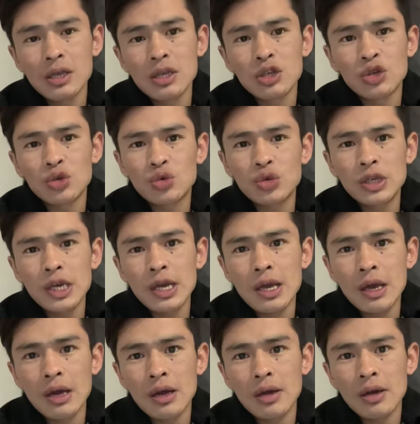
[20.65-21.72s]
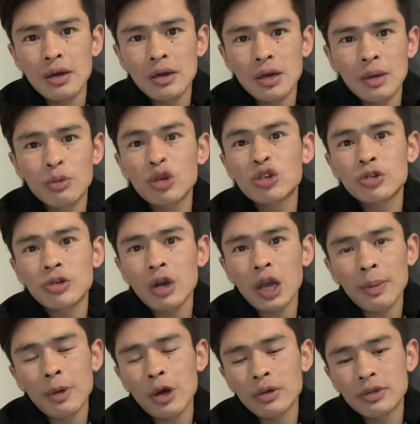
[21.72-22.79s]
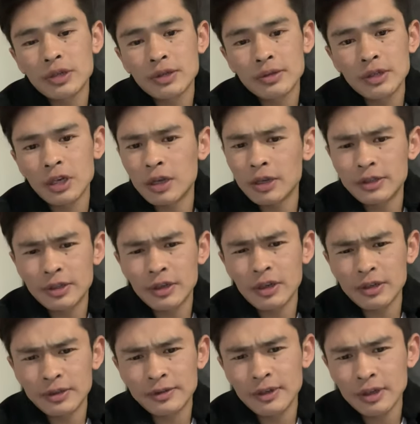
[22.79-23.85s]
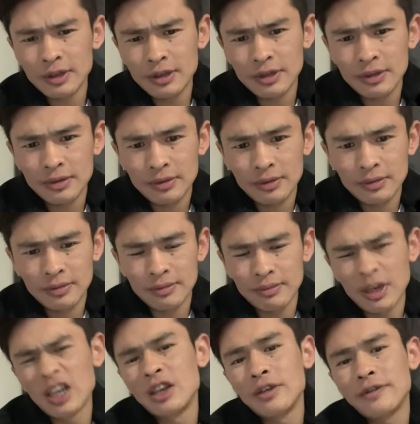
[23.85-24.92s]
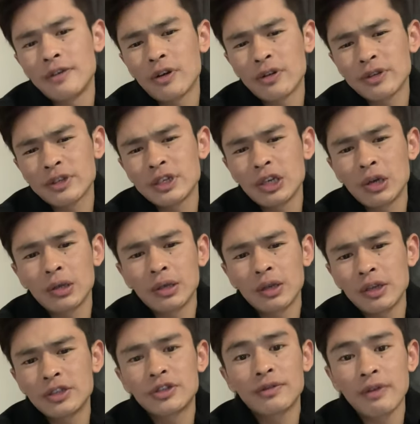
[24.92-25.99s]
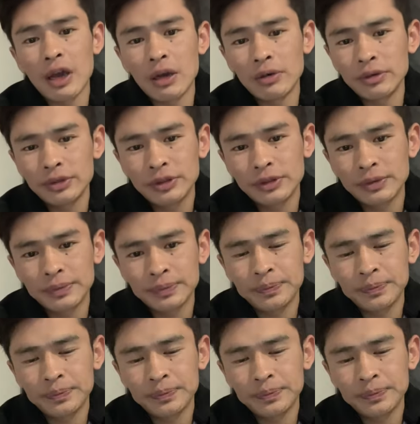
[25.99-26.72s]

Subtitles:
So today I'm going to talk about the culture construct, mainly focusing on culture values.